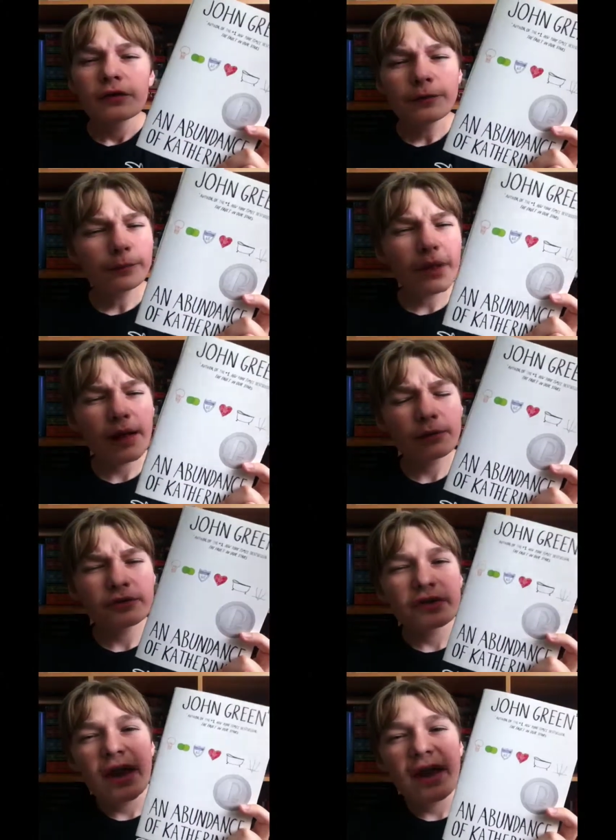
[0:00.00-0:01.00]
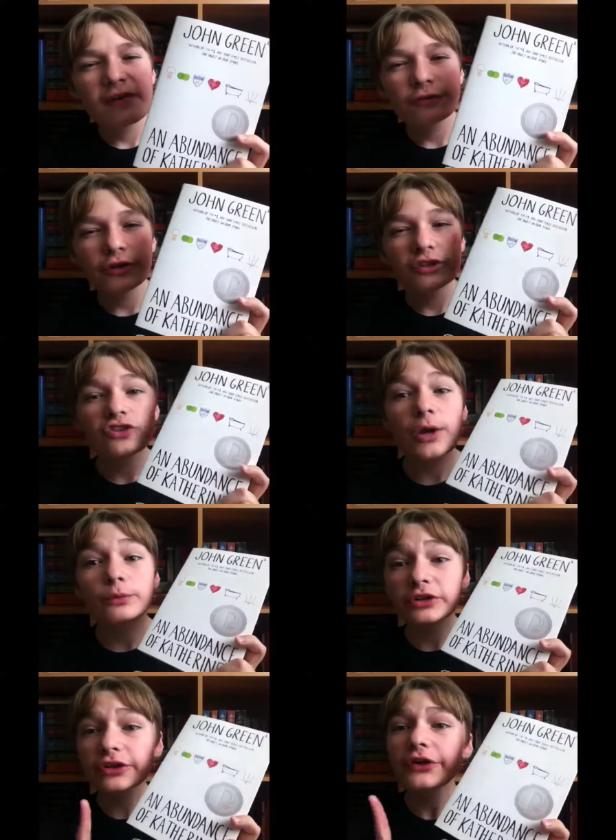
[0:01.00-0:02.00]
the plot was average. I
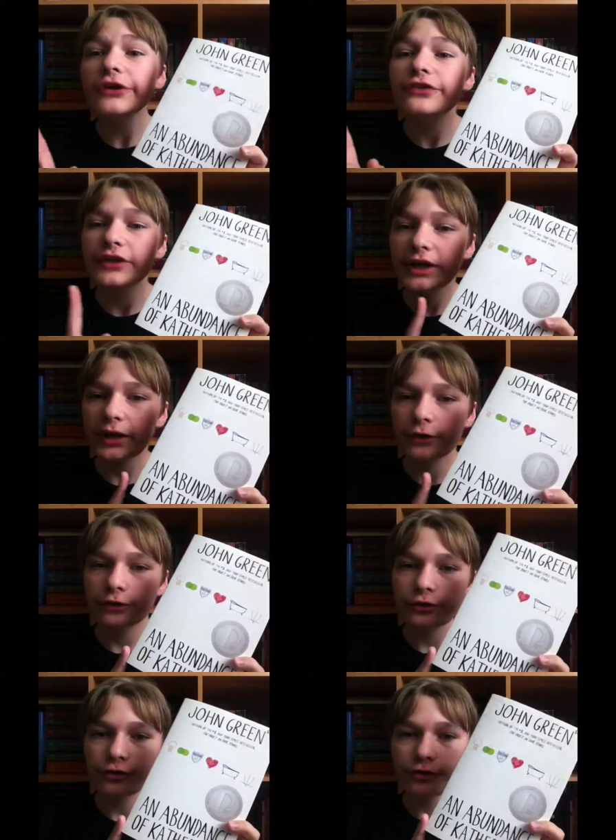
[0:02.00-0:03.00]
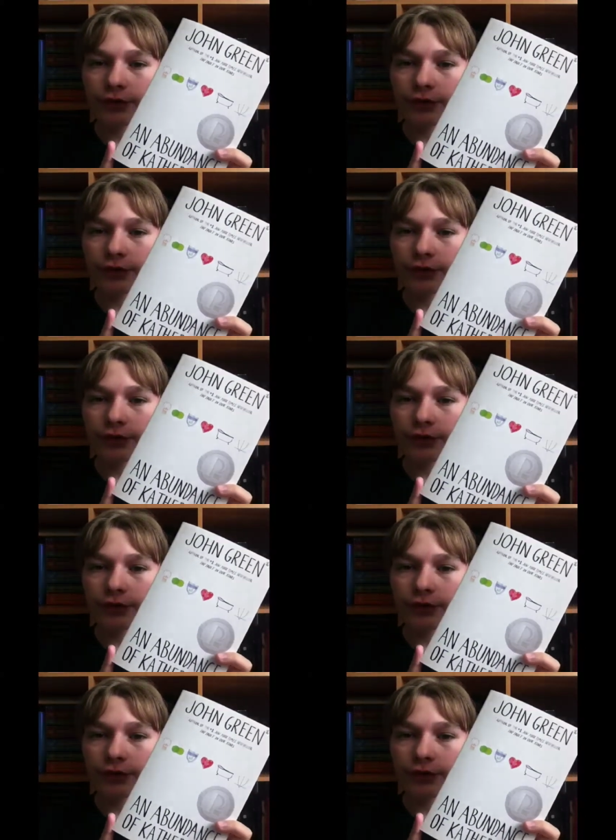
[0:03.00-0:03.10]
really liked the characters